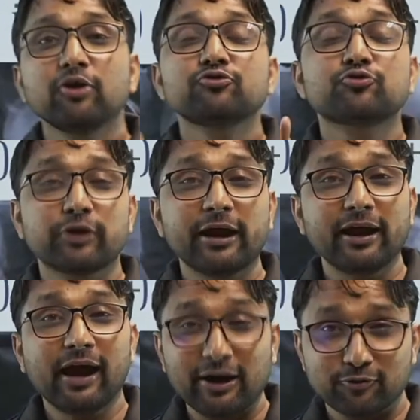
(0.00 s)
today
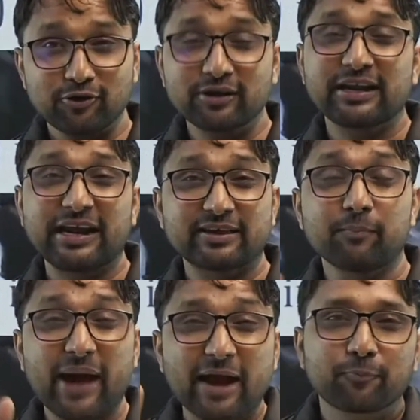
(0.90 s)
I do not take the
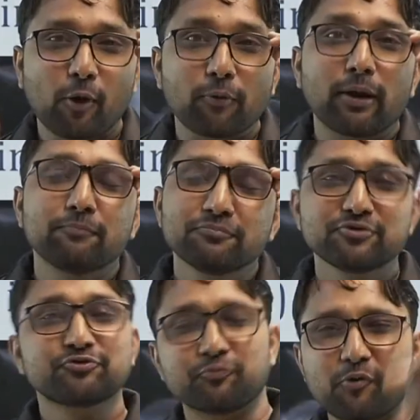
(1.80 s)
MAANG problem.
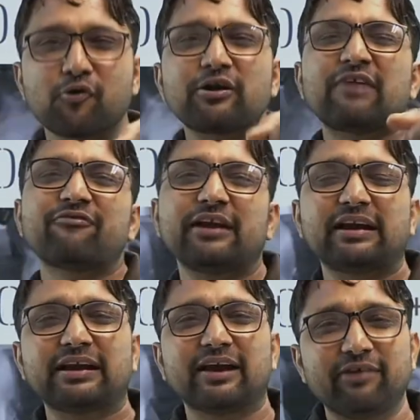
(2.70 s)
Tomorrow,
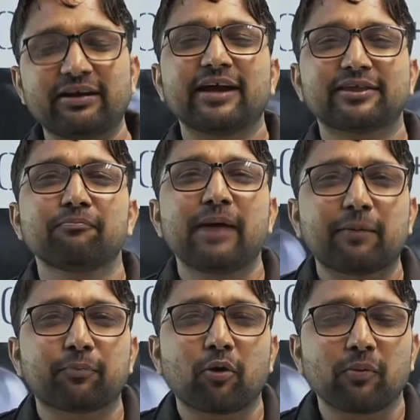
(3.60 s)
definitely, I will take the MAANG
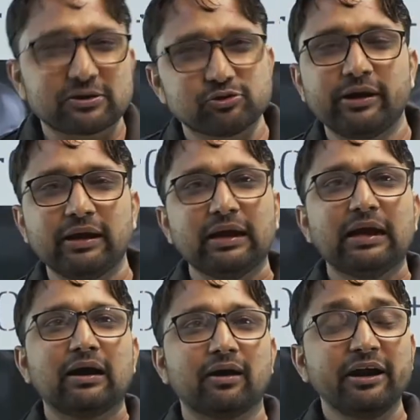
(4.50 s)
problem. Actually,
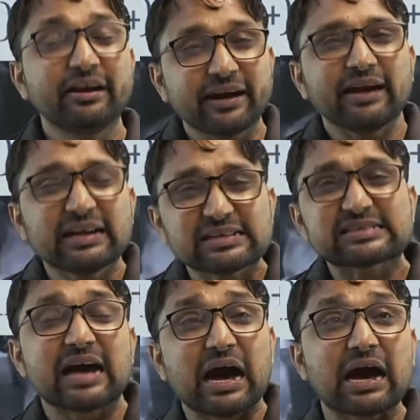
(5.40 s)
iterators
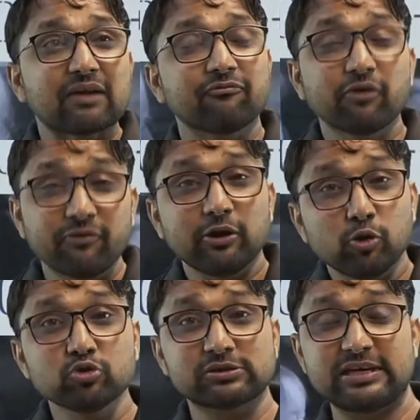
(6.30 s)
are, we will
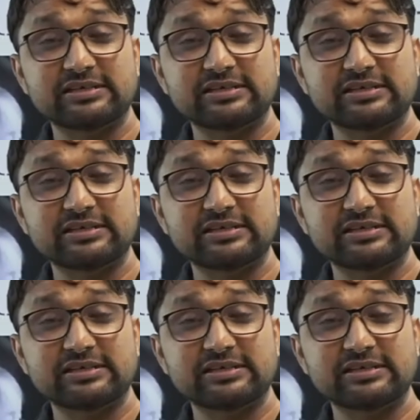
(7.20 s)
use these